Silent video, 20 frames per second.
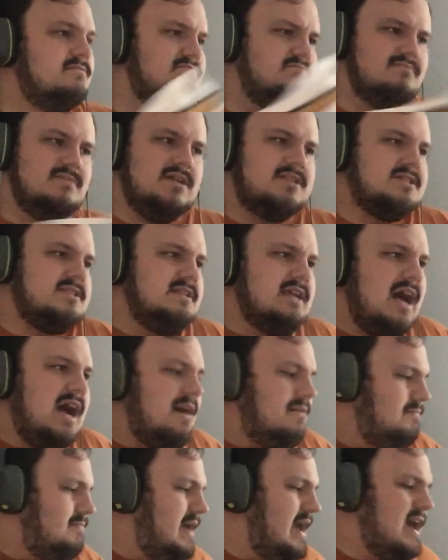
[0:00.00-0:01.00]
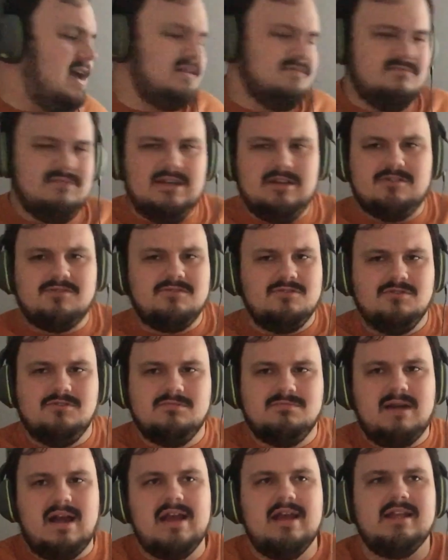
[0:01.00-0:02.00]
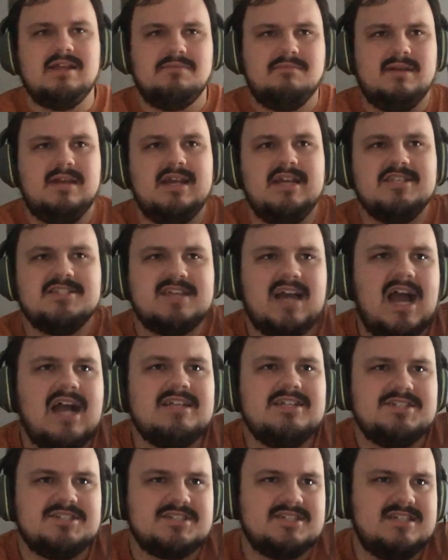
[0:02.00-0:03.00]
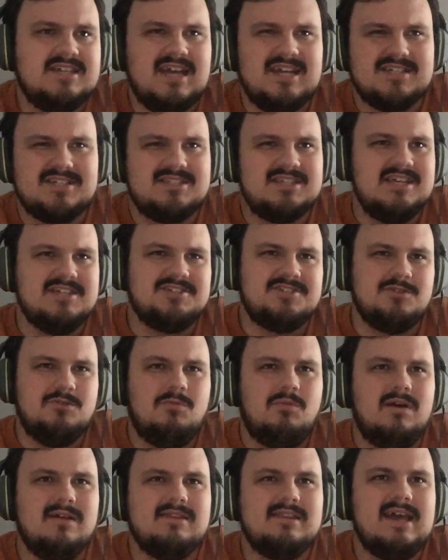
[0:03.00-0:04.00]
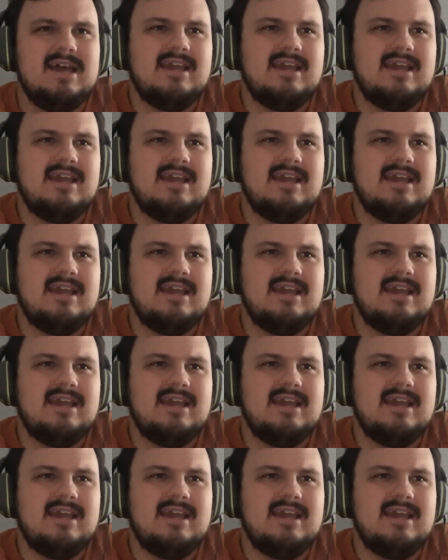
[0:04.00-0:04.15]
It's not a bad interlude by any means. I just guess it's the one that I